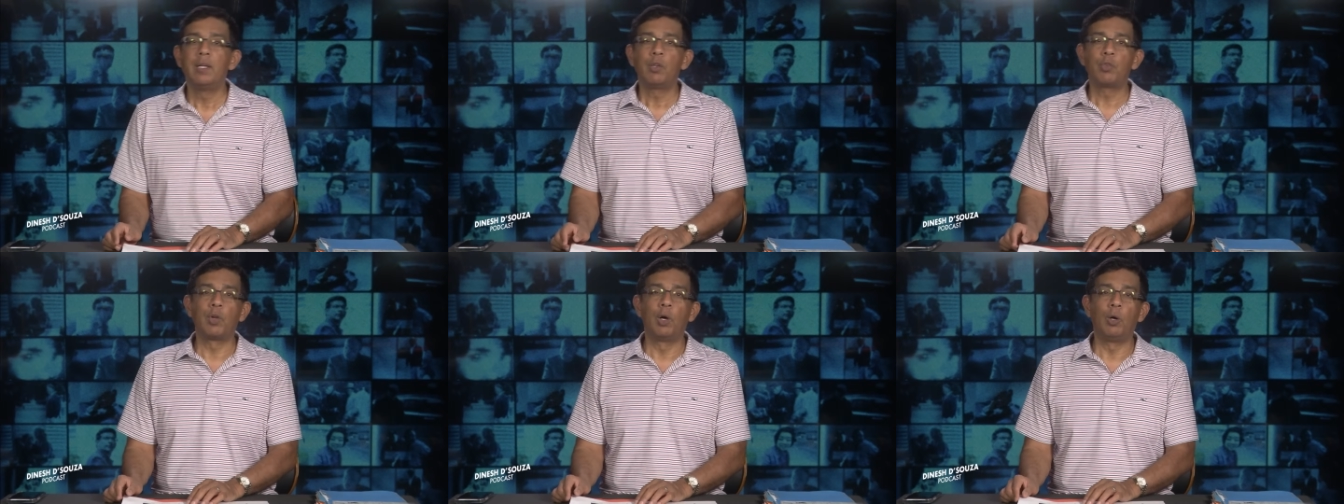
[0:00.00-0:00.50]

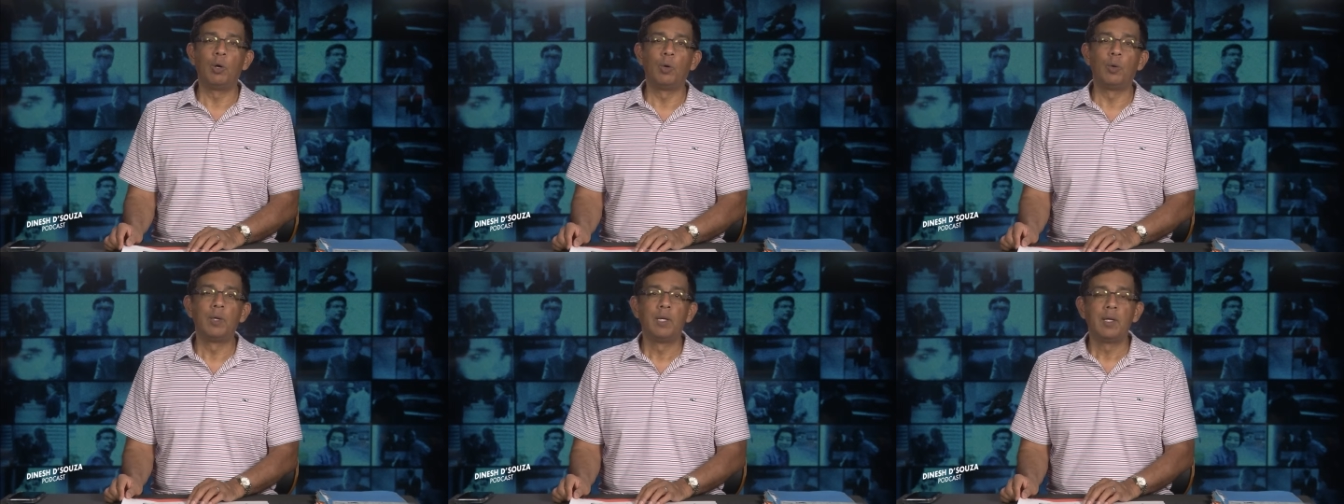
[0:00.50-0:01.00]

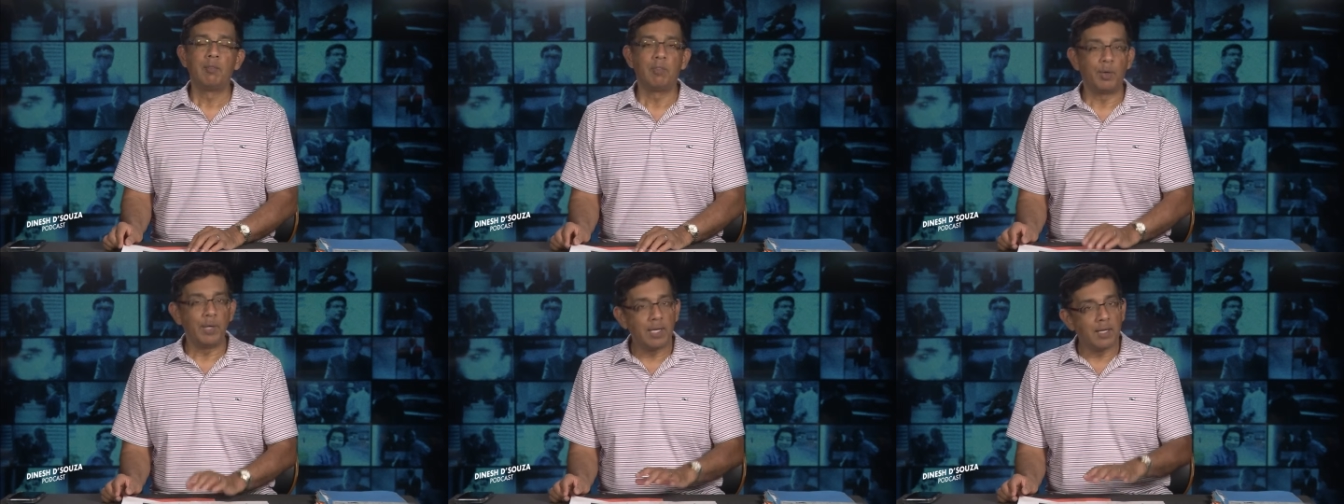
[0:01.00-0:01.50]
So
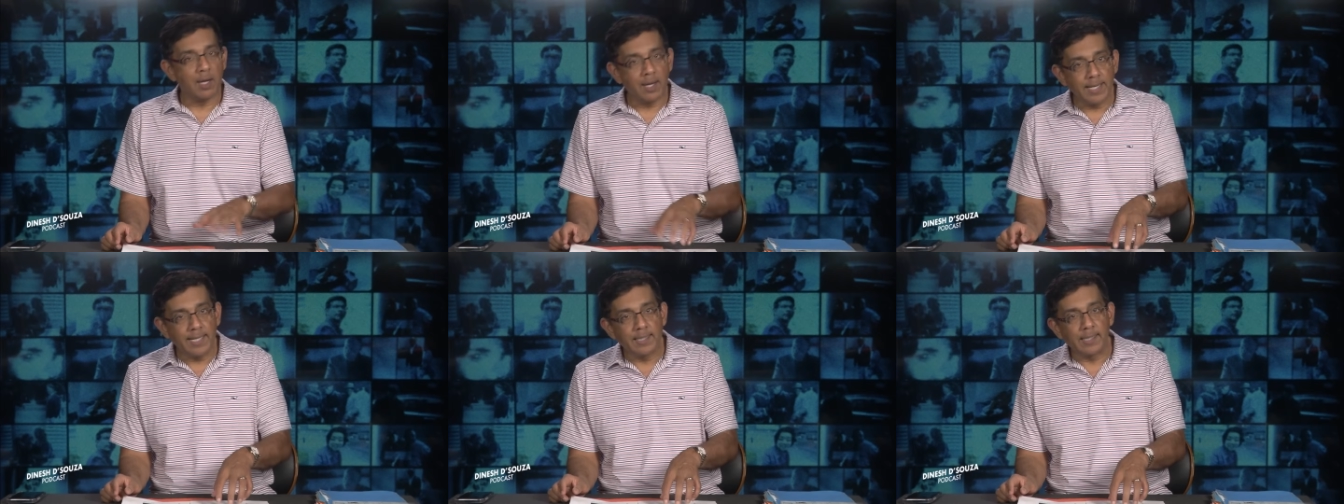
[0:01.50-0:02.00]
very
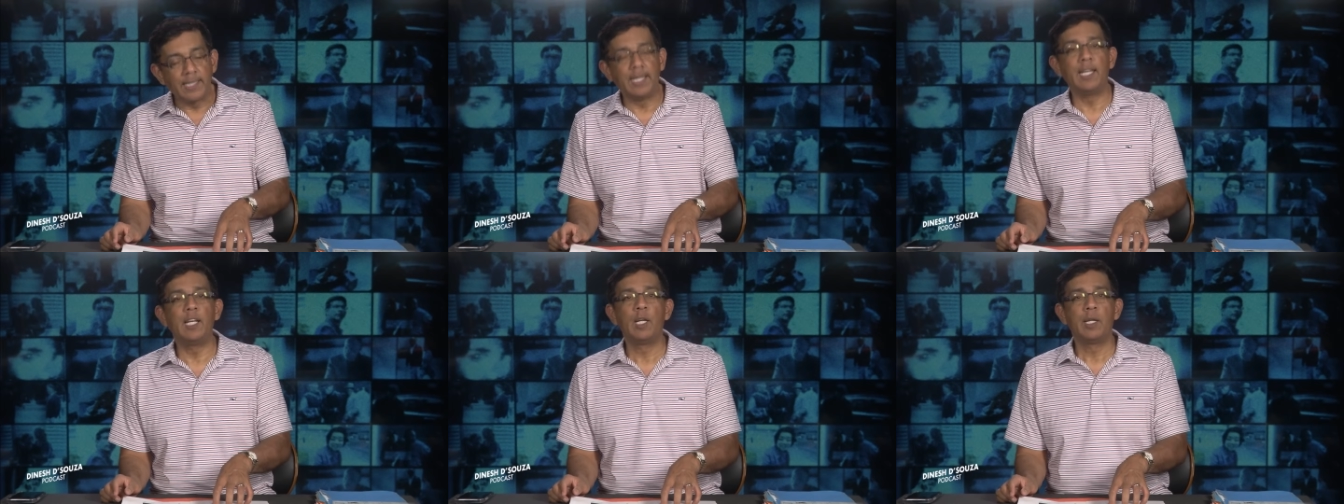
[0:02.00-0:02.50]

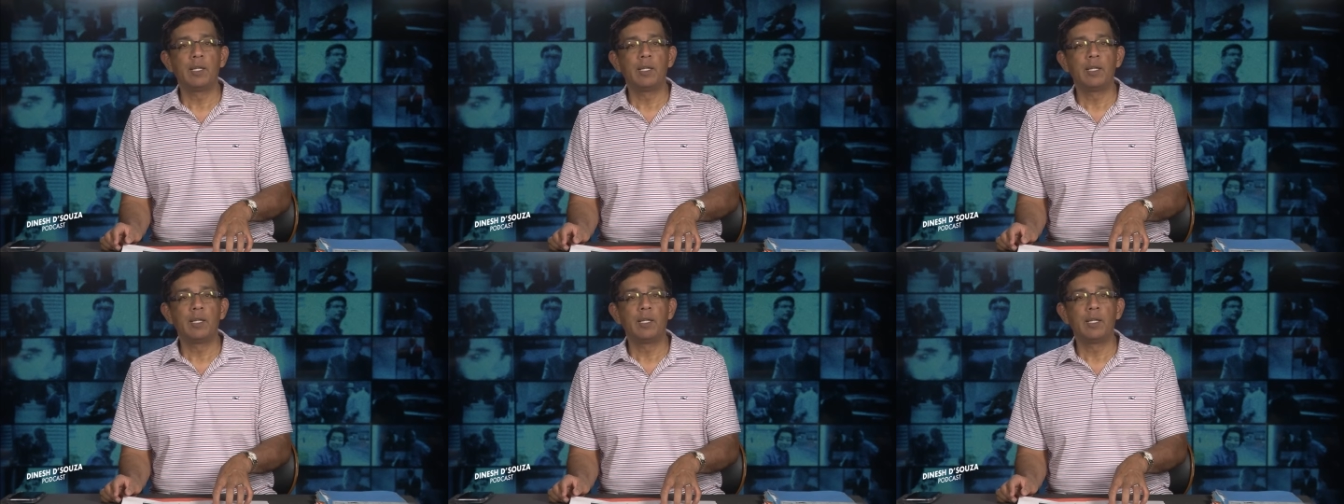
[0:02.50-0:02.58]
cunningly,